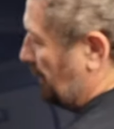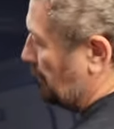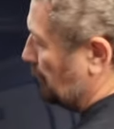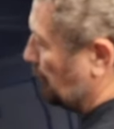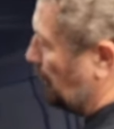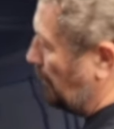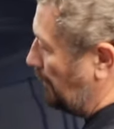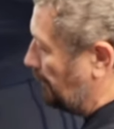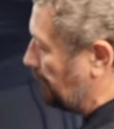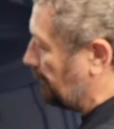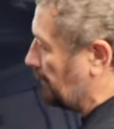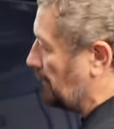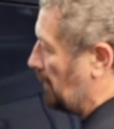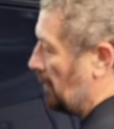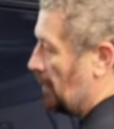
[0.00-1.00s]
of the door,
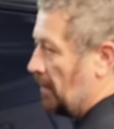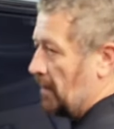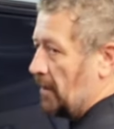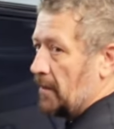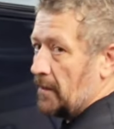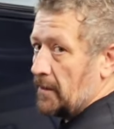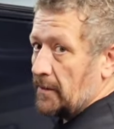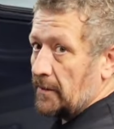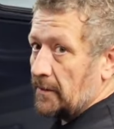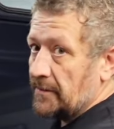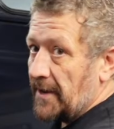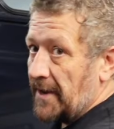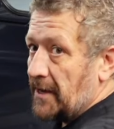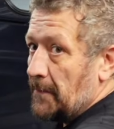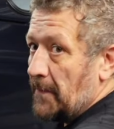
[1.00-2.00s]

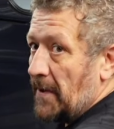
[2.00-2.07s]
take a